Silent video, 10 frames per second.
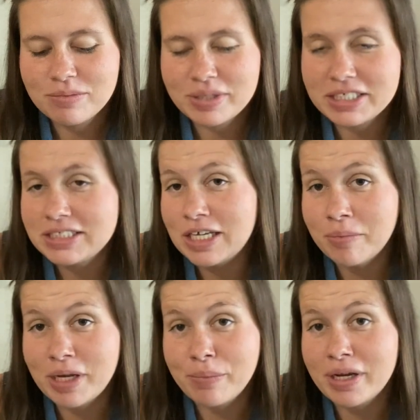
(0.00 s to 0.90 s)
Please tell
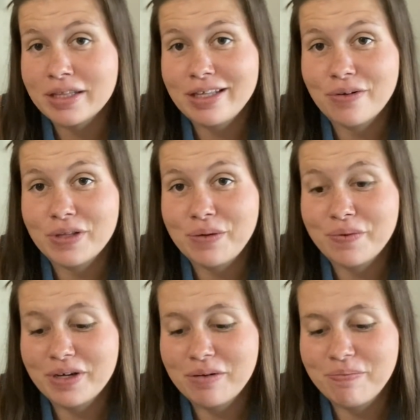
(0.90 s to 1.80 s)
me I'm not the only
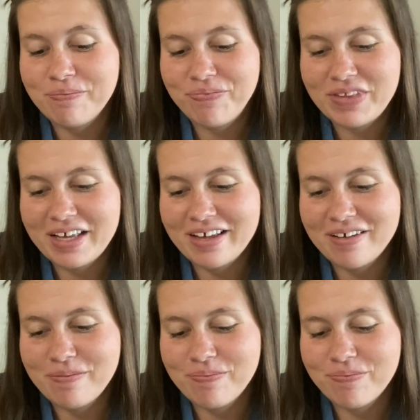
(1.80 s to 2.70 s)
one.
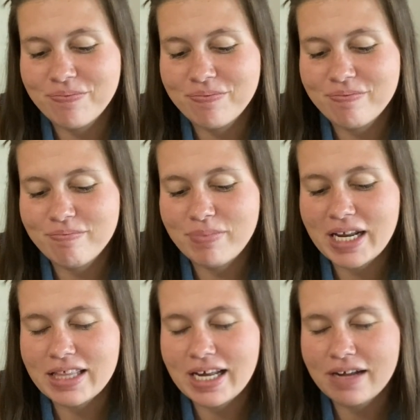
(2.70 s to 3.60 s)
But
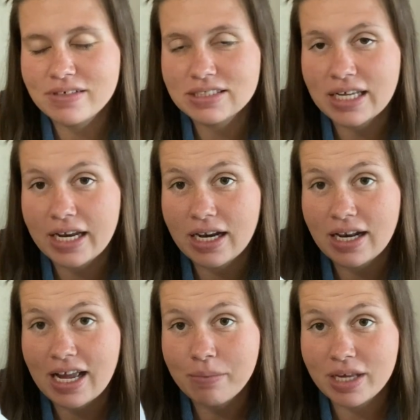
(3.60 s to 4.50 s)
I think I've decided
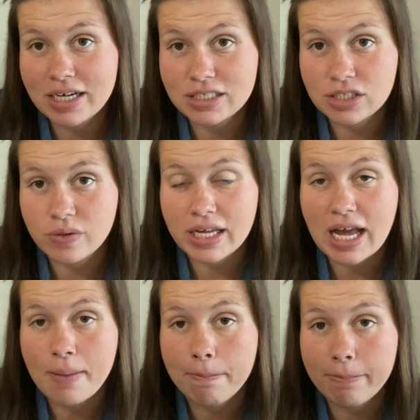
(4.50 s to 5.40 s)
I'm gonna do it.
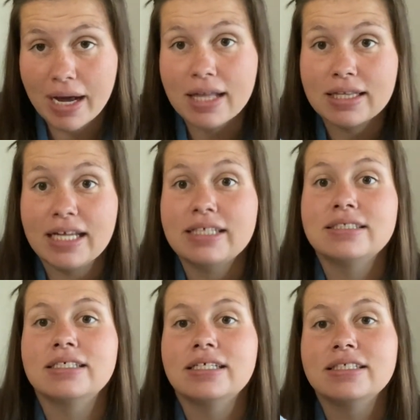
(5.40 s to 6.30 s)
I bought
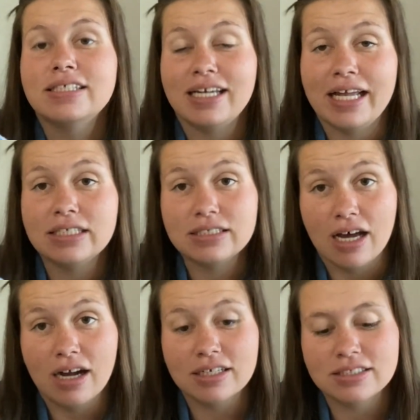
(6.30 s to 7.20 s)
this to knit
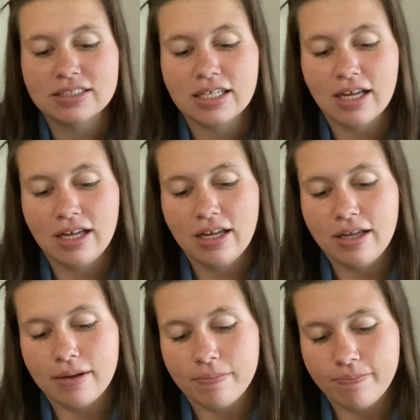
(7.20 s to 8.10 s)
socks.
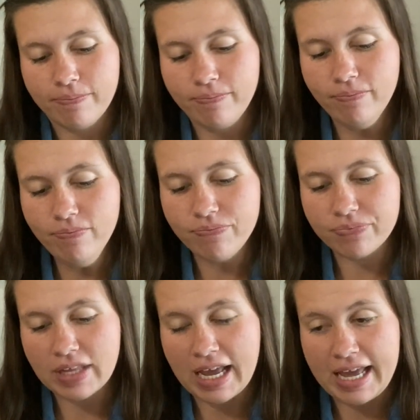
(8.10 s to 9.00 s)

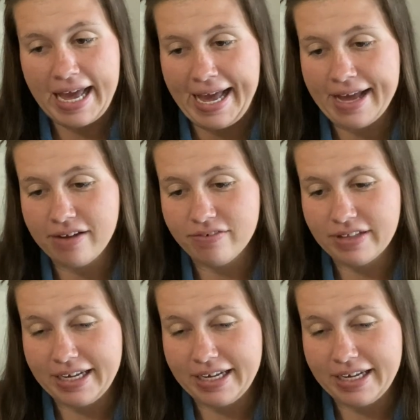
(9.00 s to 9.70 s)
I have